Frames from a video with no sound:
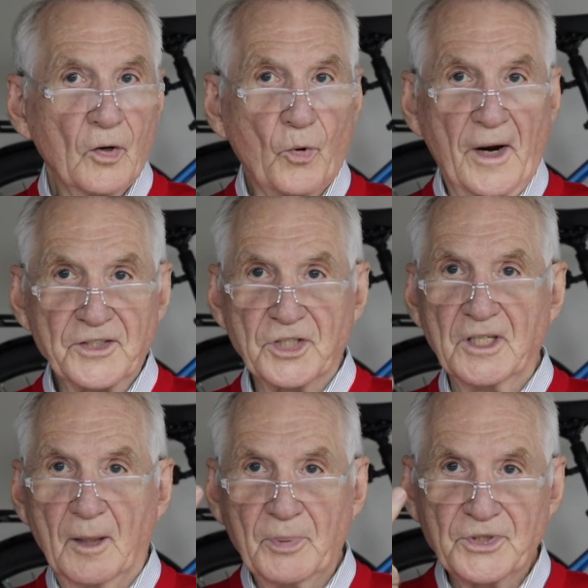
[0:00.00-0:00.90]

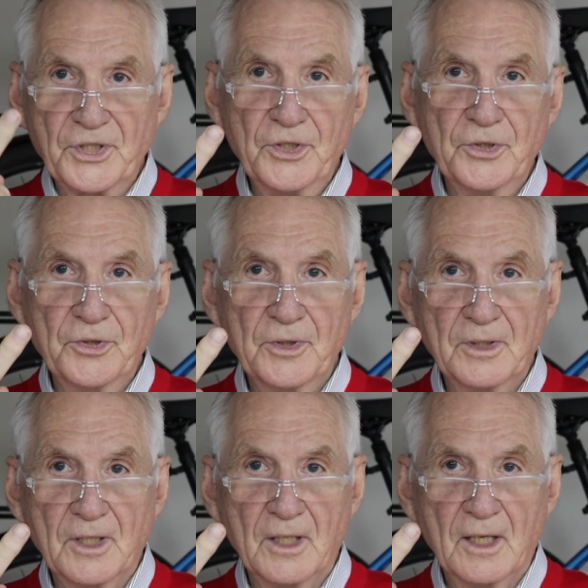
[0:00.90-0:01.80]
Question number
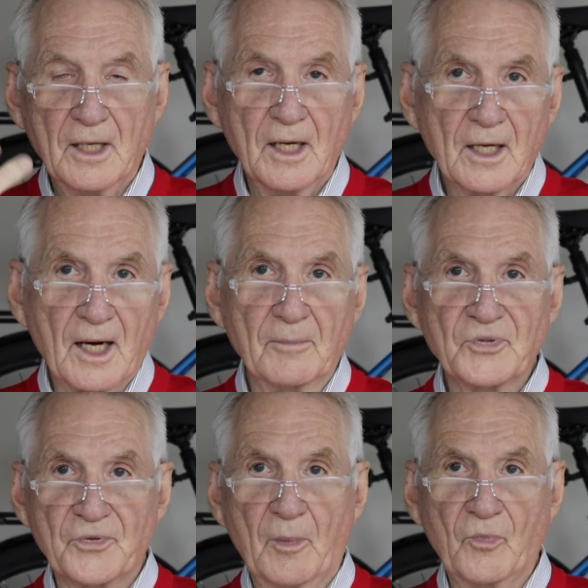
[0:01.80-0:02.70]
2
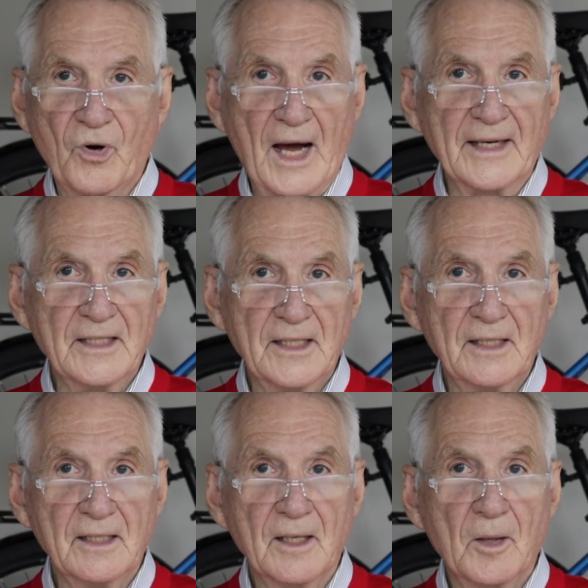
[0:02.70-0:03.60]
comes from
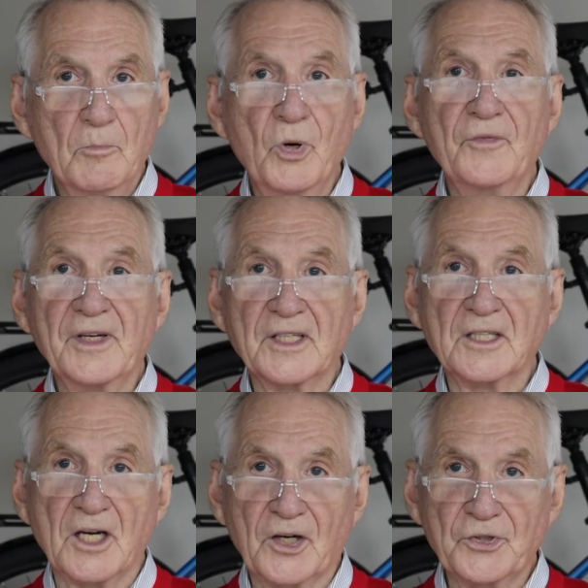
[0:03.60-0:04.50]
Rodney, moving to
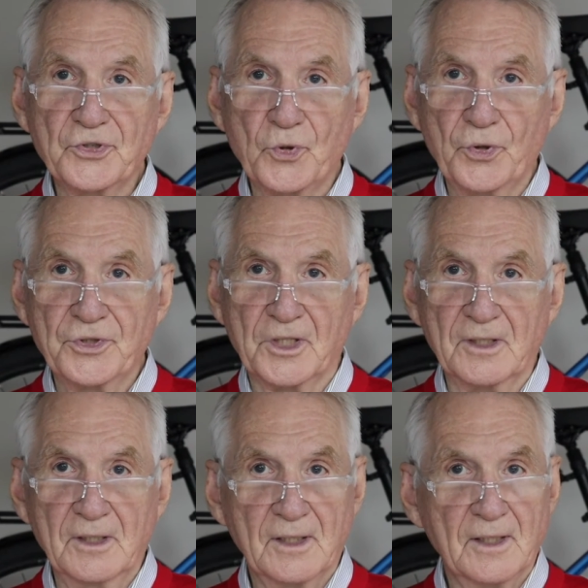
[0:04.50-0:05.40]
Tucker,
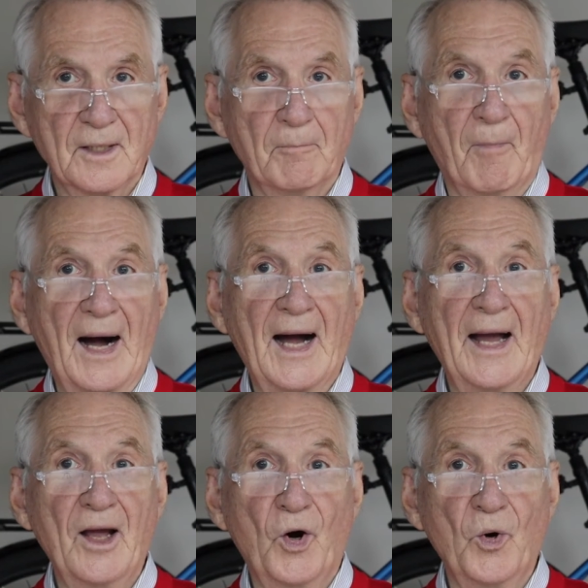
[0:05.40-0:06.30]
Georgia,
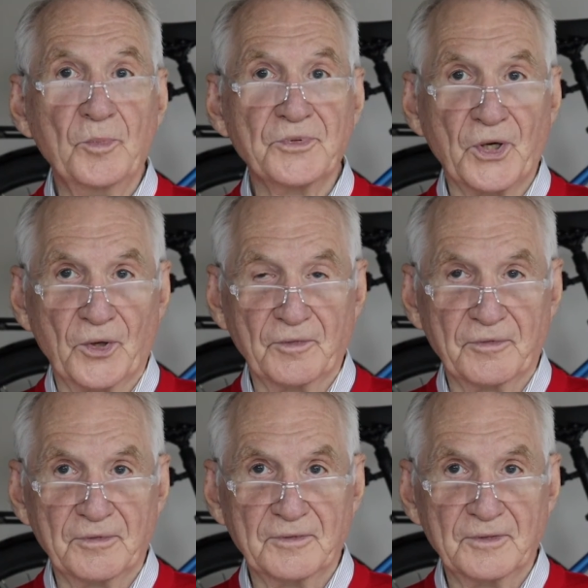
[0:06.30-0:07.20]
my home
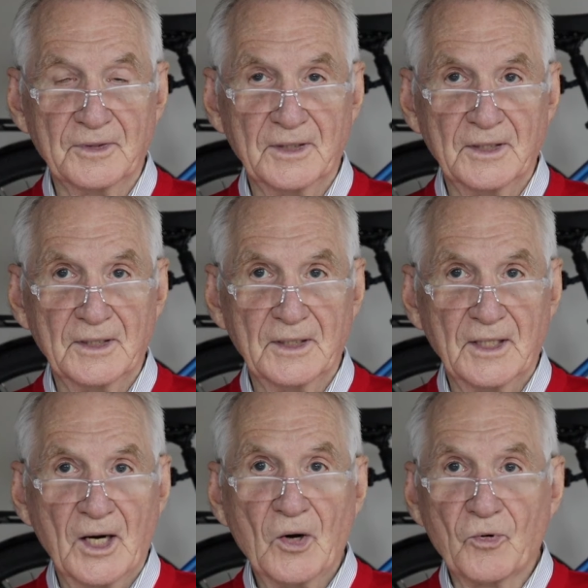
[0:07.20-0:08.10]
turf.
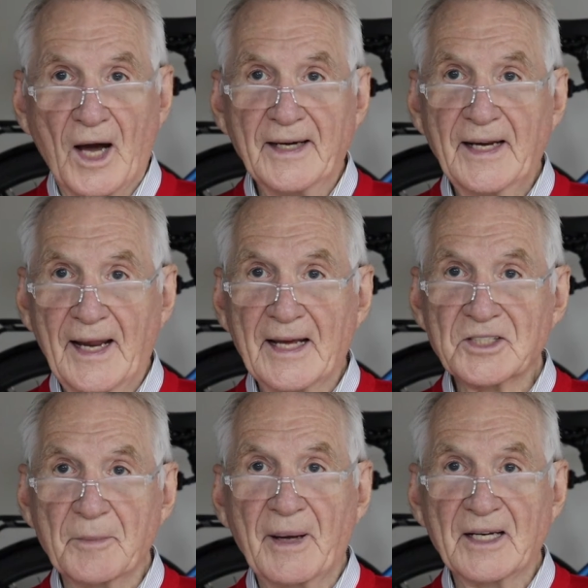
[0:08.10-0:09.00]
Rodney
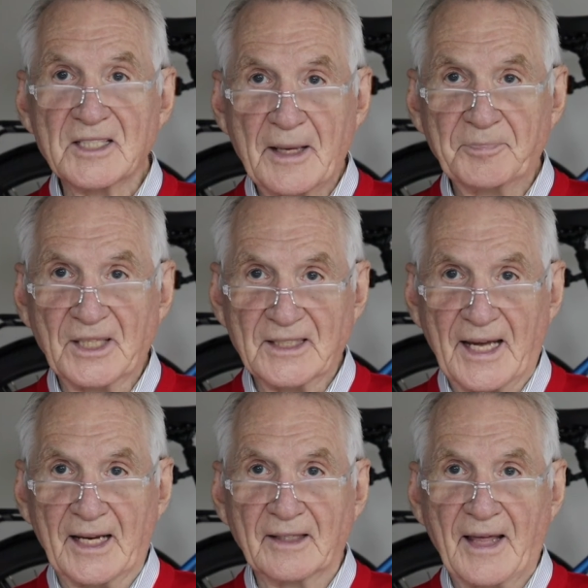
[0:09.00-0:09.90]
asks about a septic
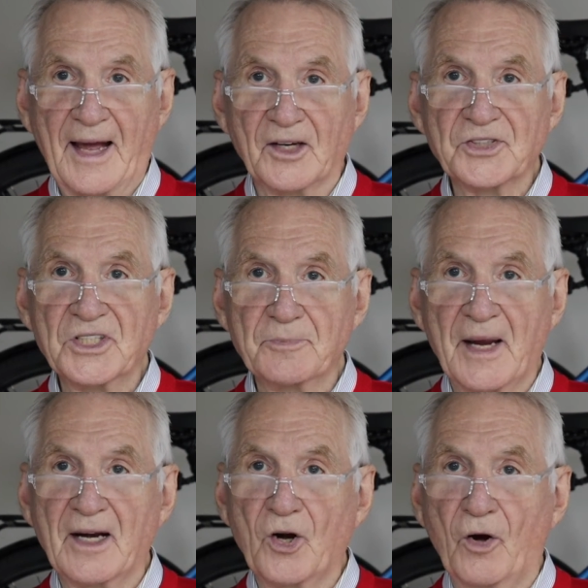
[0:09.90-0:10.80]
tank. The house he's
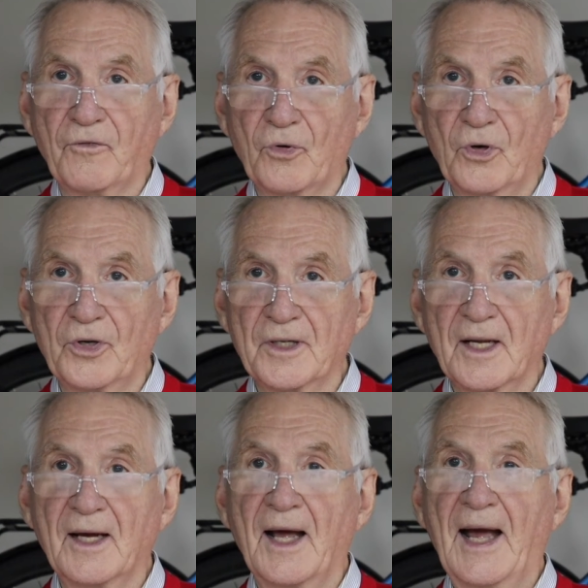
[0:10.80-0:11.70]
made an offer
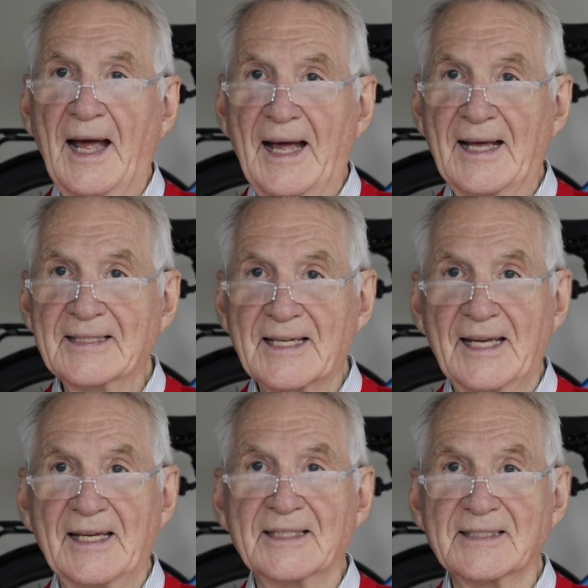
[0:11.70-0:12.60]
on has
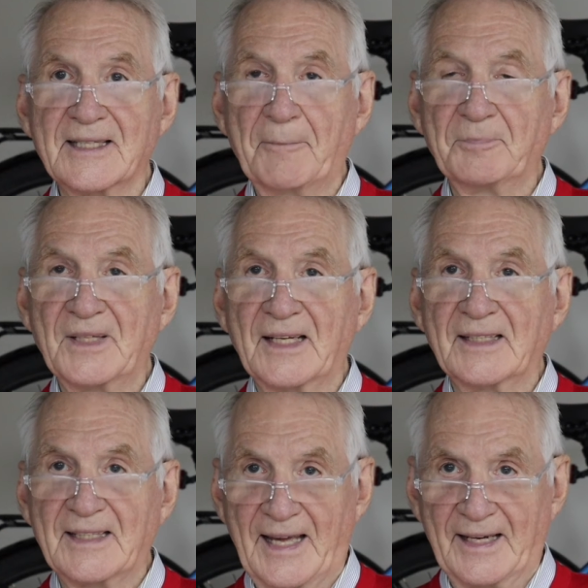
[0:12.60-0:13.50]
a
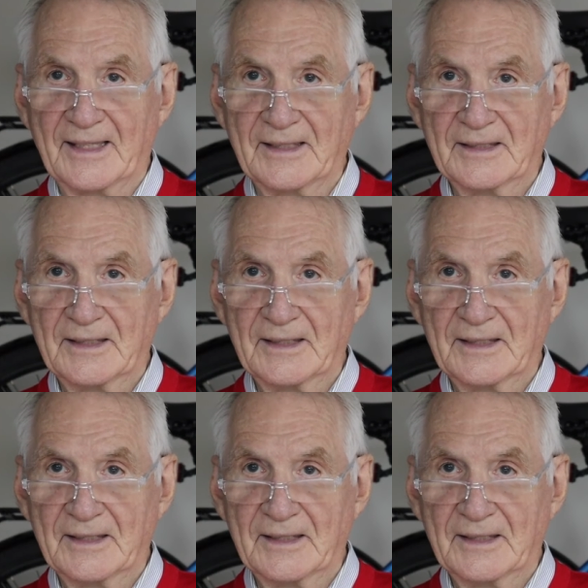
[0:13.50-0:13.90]
septic tank.